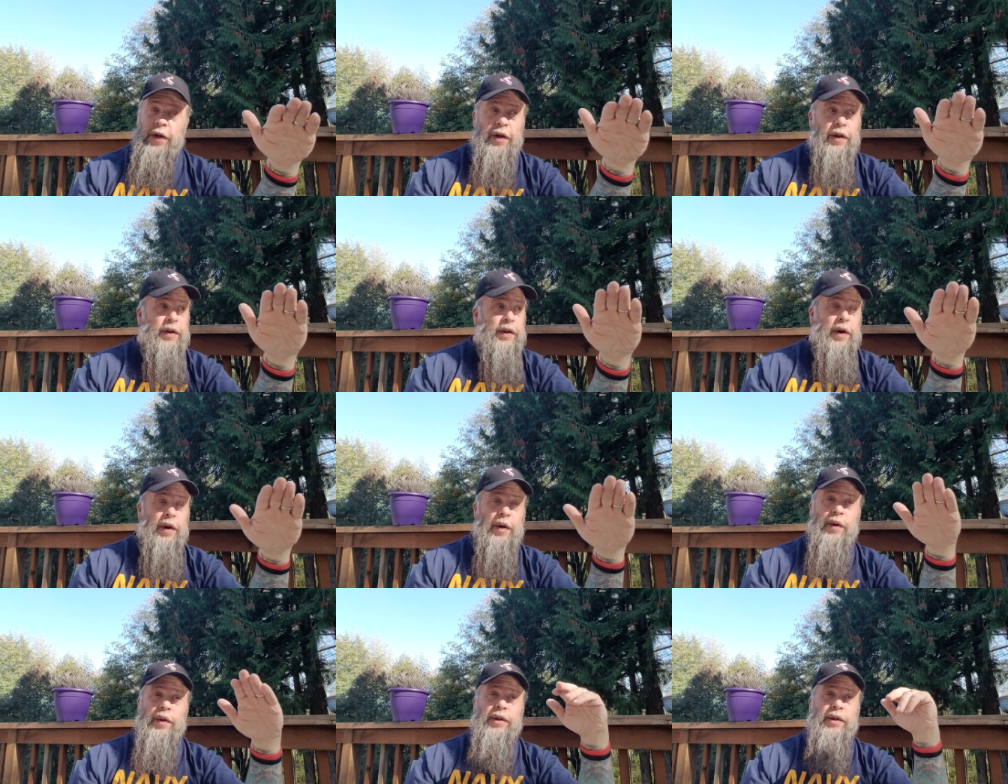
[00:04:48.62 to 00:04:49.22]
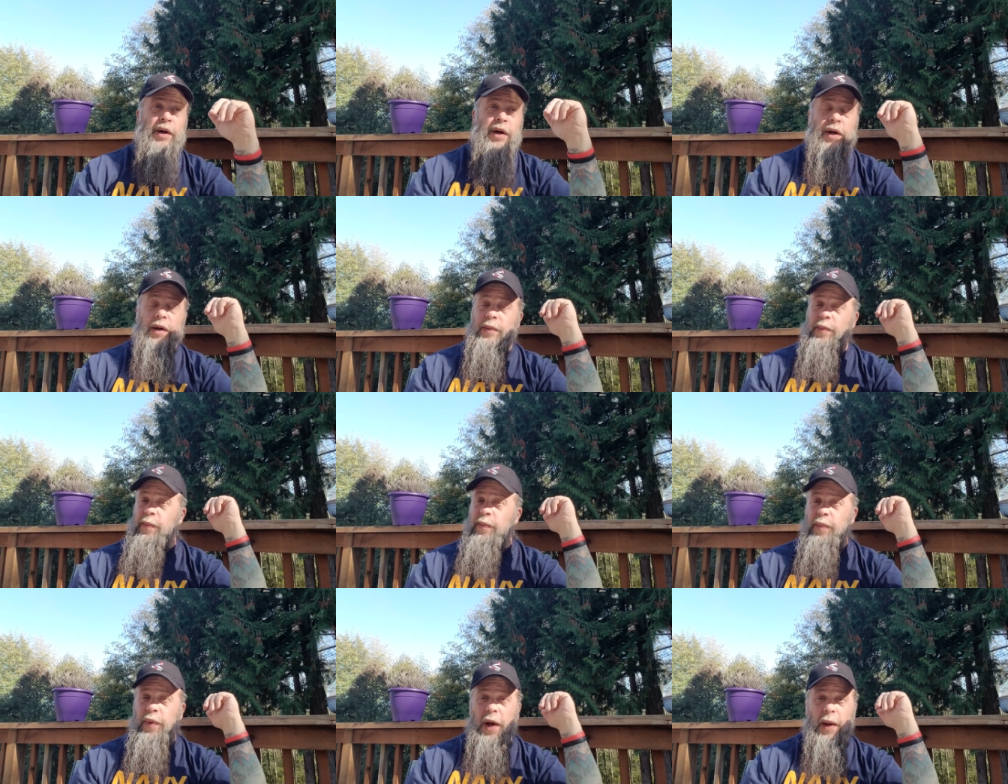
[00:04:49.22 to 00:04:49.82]
Those are
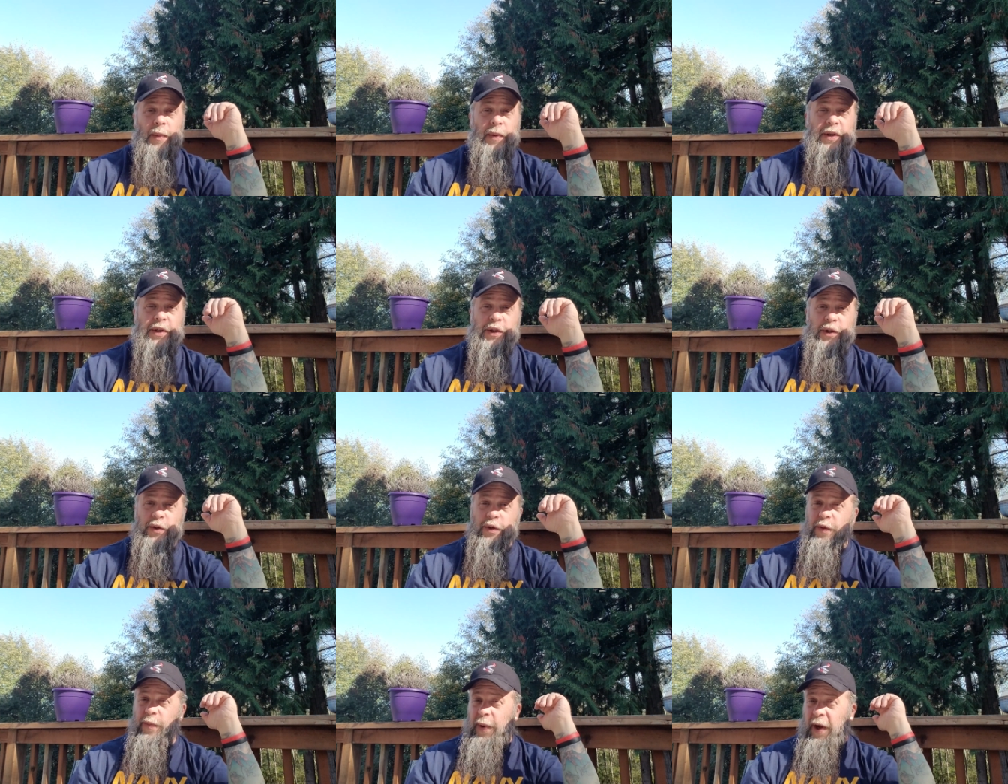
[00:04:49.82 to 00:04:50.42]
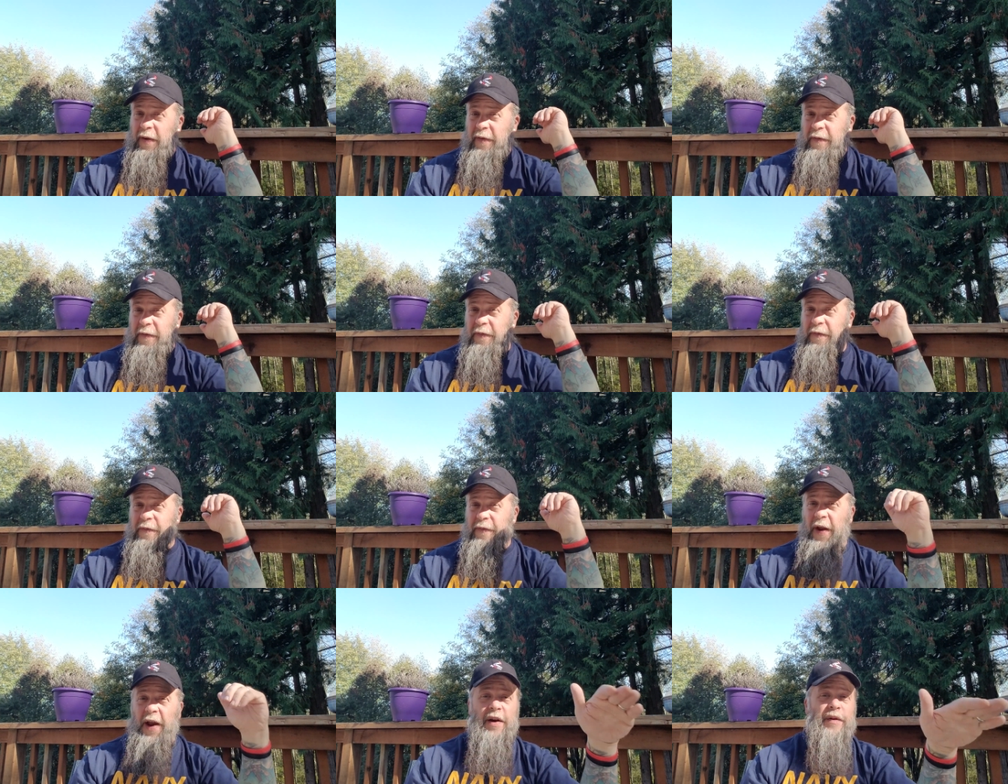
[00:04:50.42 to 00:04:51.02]
probably two of my
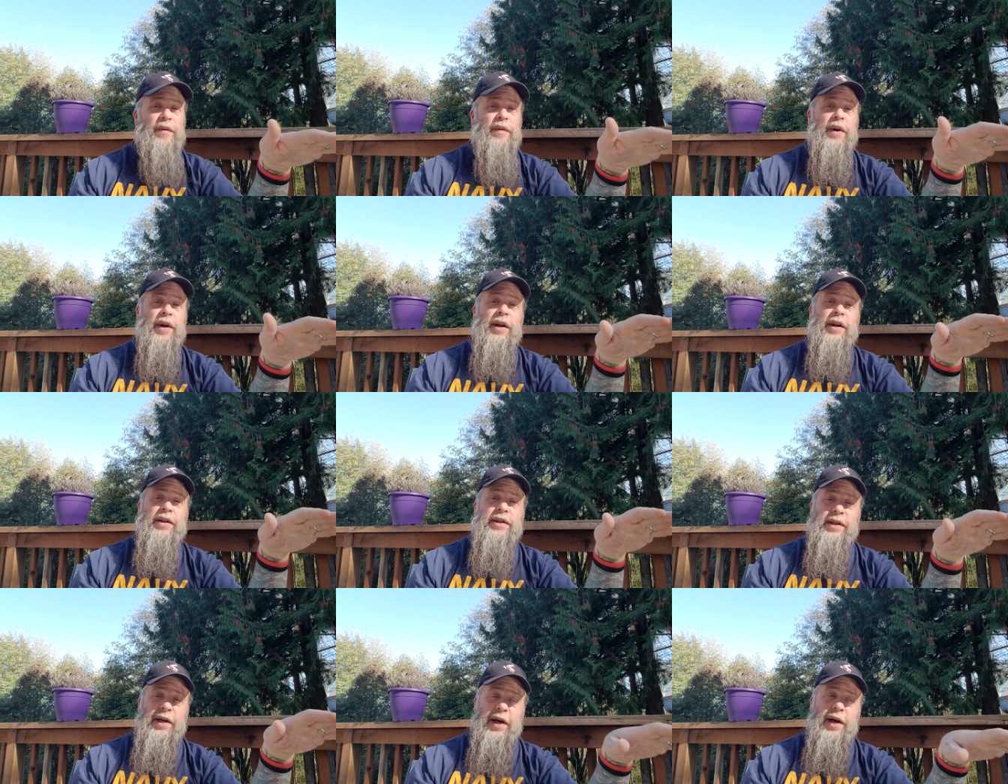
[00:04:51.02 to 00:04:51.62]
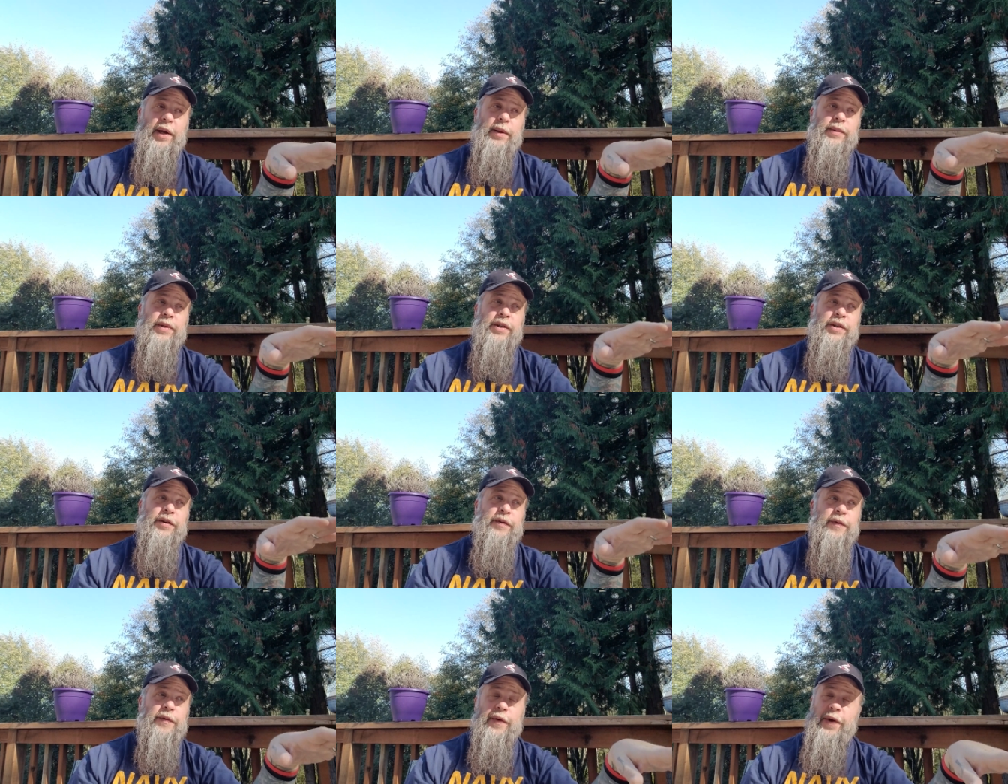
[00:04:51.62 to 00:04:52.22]
favorite times
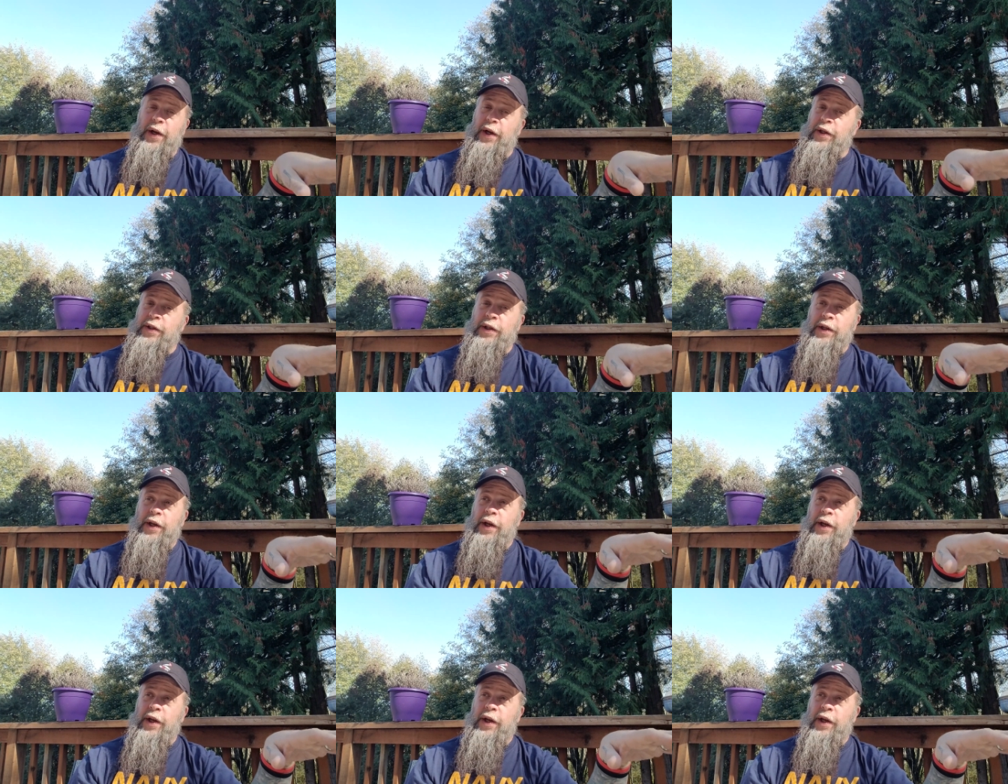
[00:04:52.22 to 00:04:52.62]
to fish.